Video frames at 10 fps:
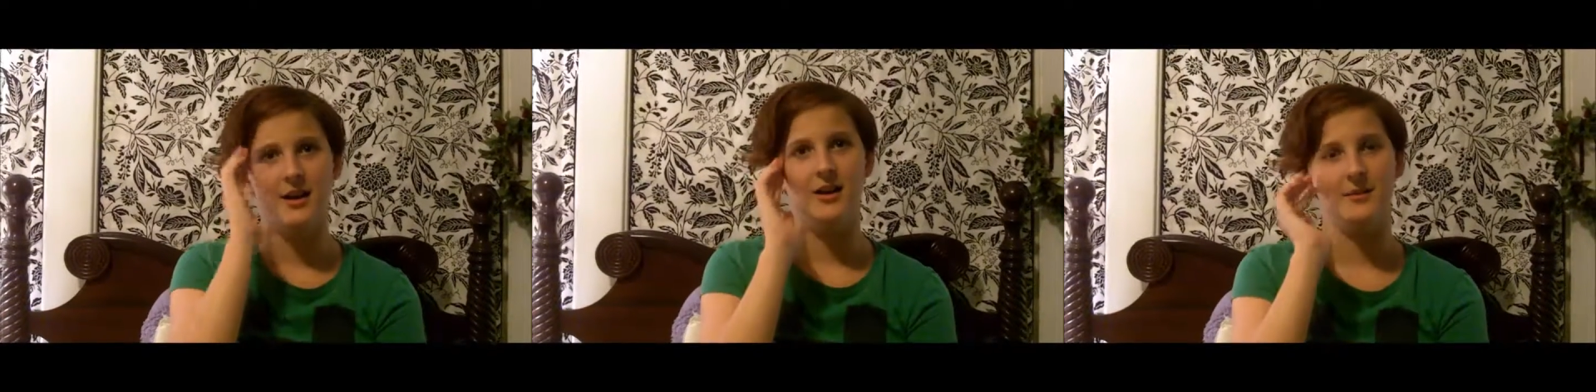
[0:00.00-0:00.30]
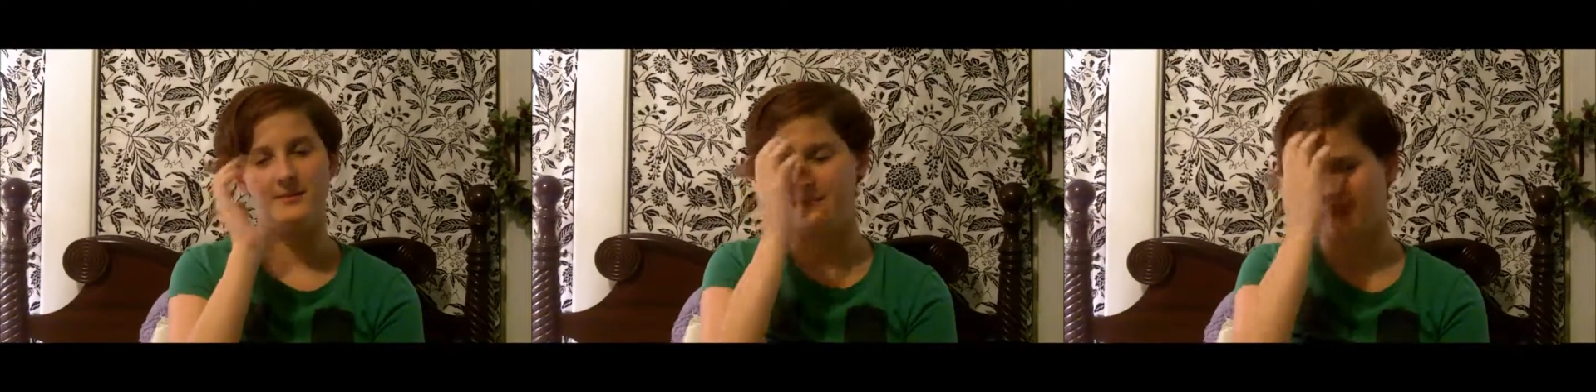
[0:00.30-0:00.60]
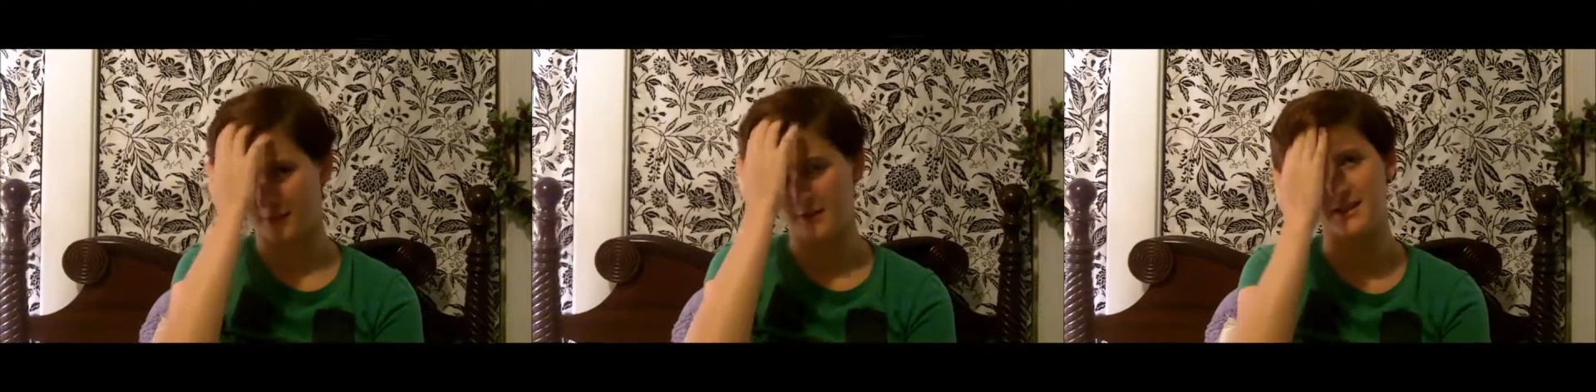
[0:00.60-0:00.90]

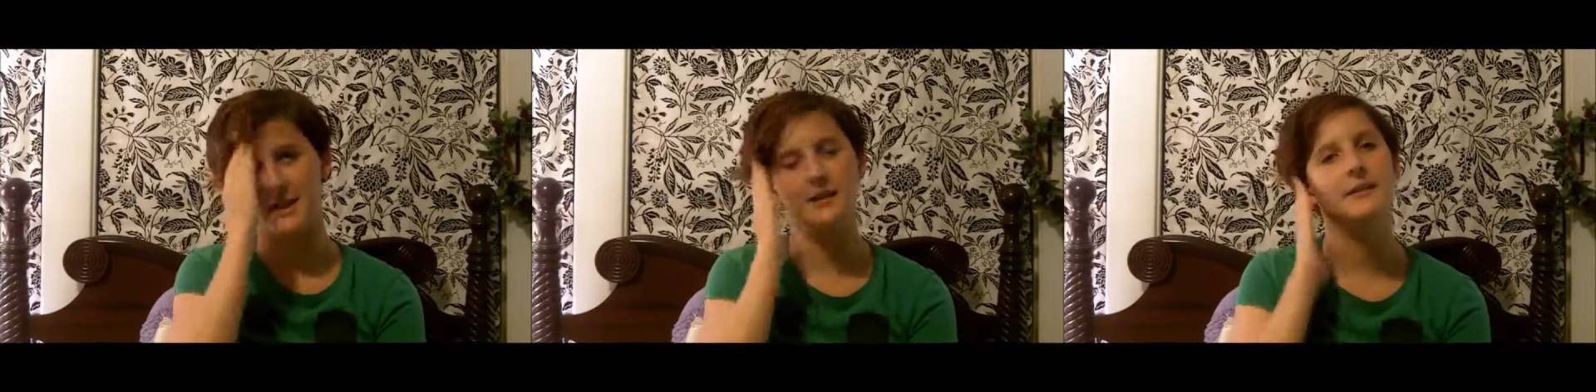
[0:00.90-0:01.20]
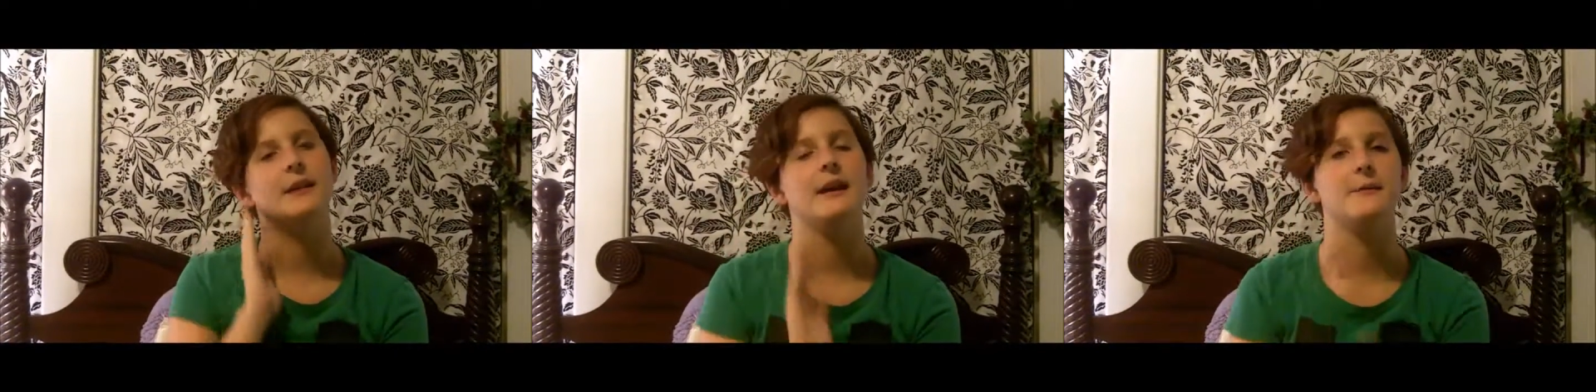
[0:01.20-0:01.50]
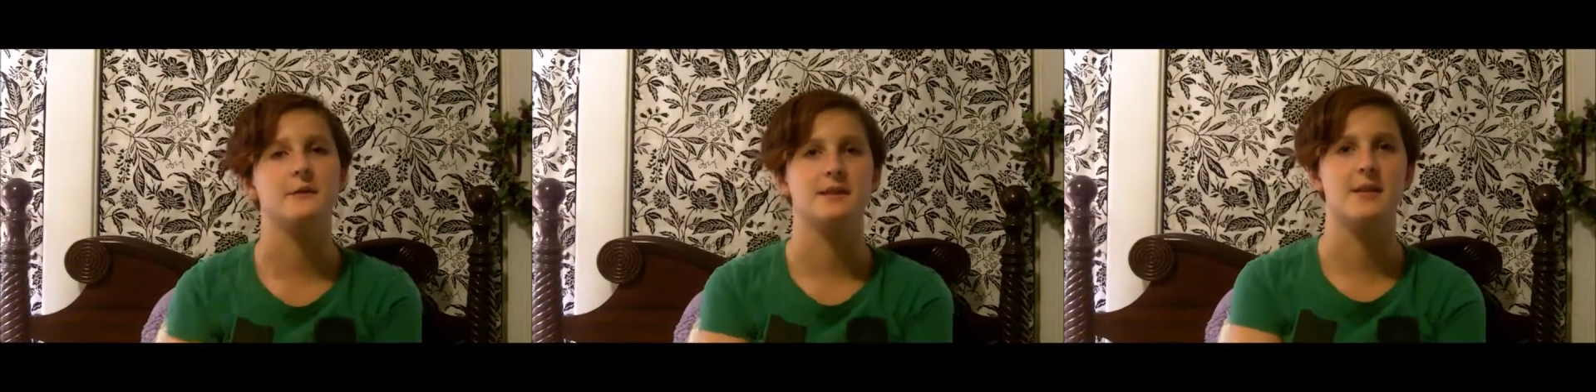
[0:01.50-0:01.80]
I went to Hilton Head
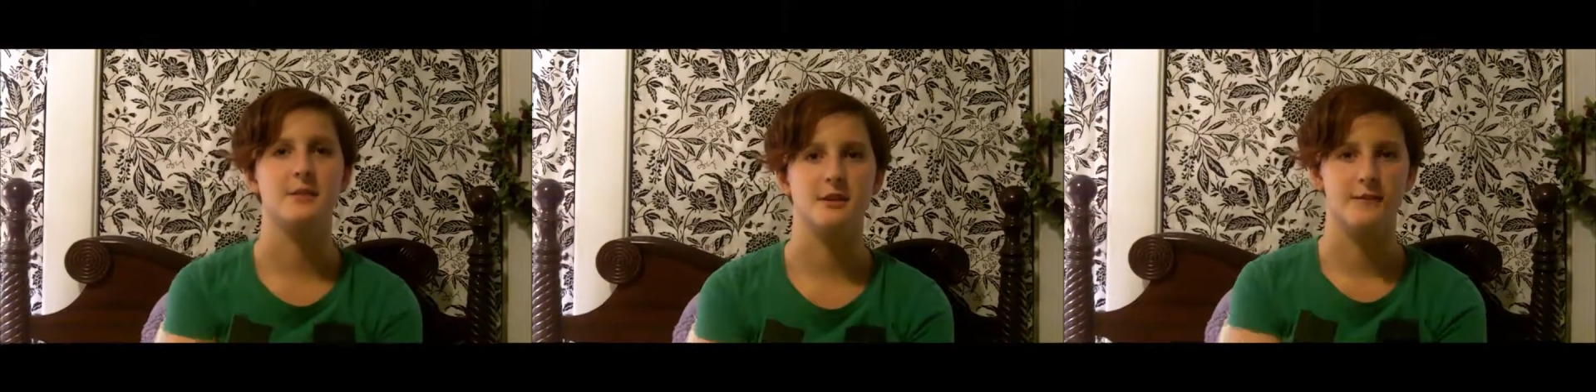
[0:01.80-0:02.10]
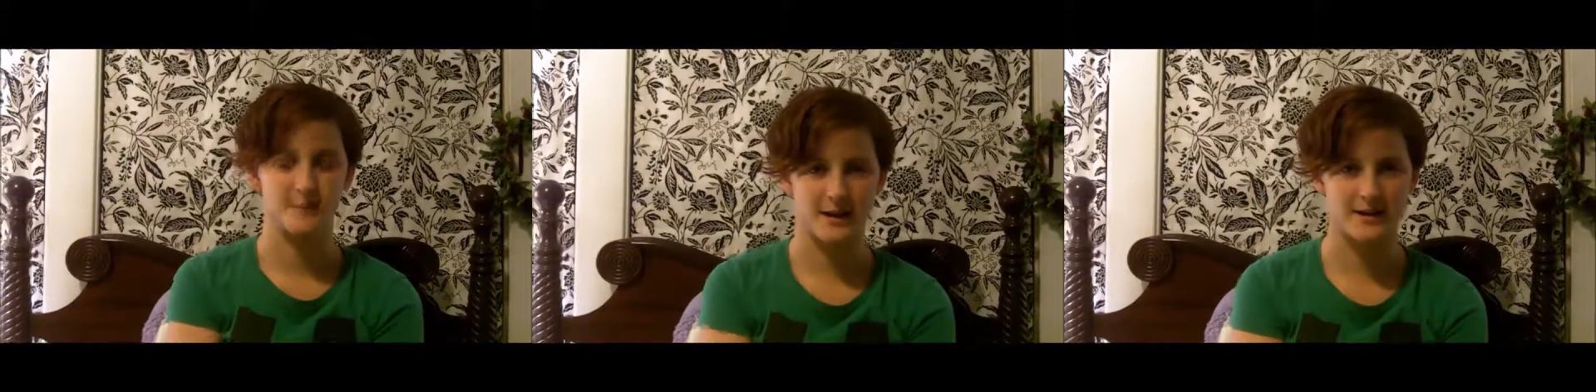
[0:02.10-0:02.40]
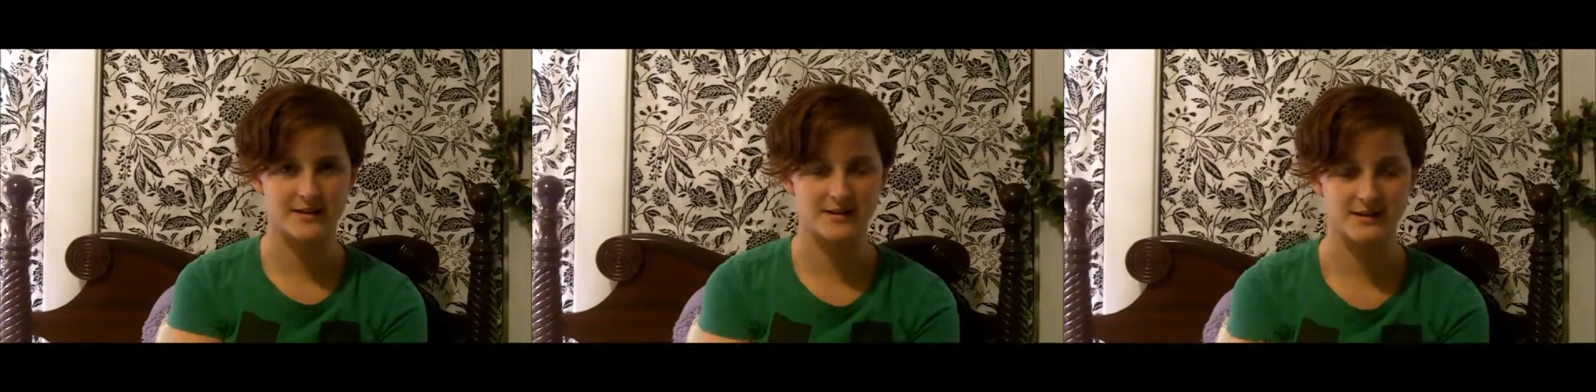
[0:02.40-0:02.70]
for summer for my
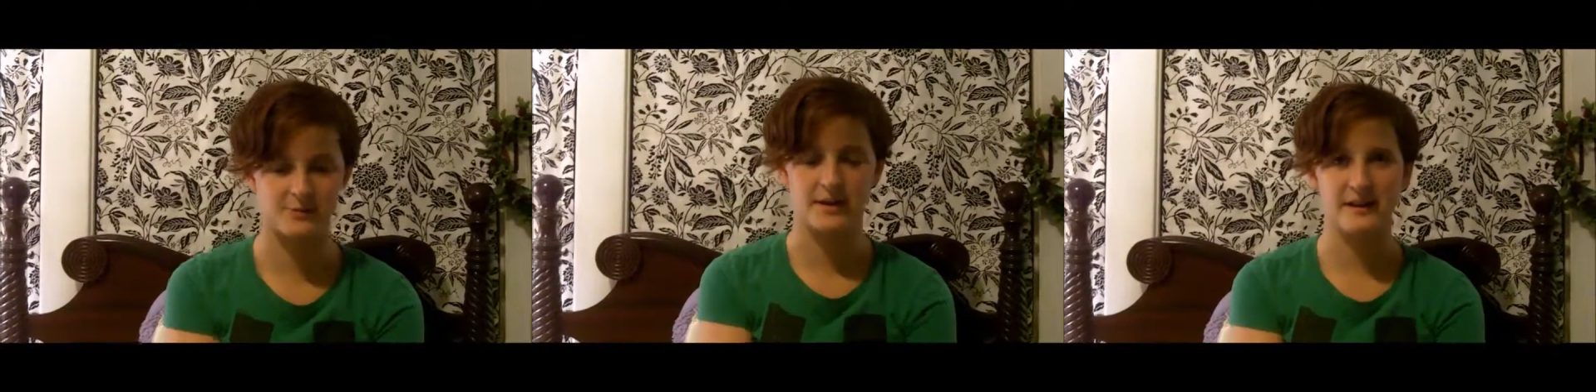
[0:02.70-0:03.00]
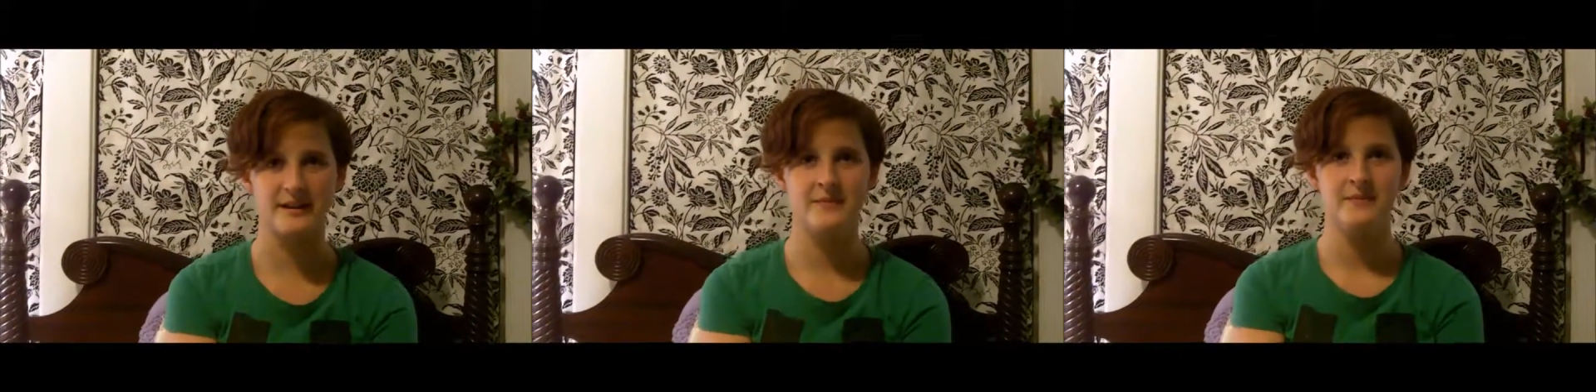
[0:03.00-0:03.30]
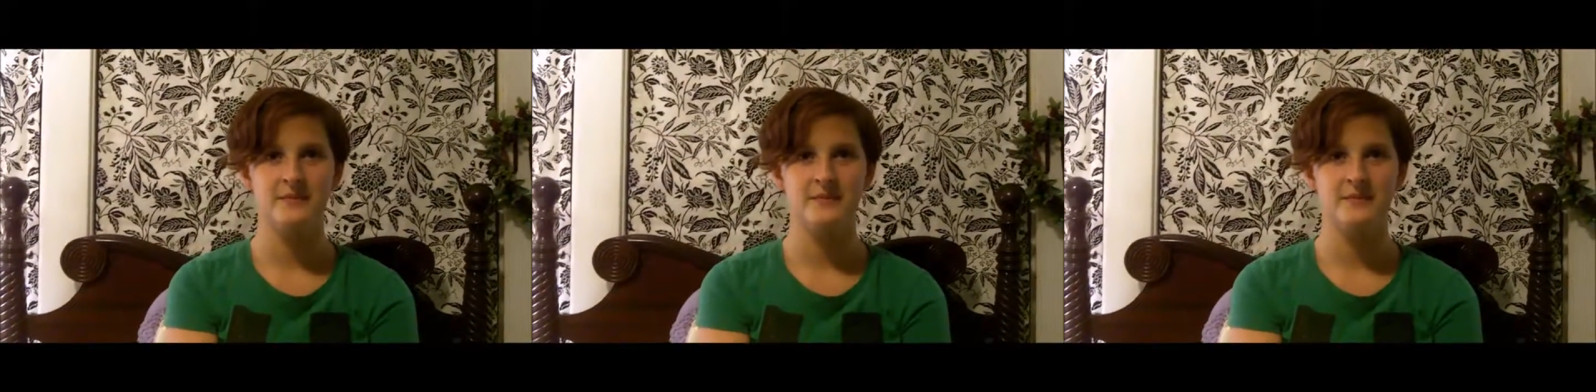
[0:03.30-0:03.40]
cousin's wedding.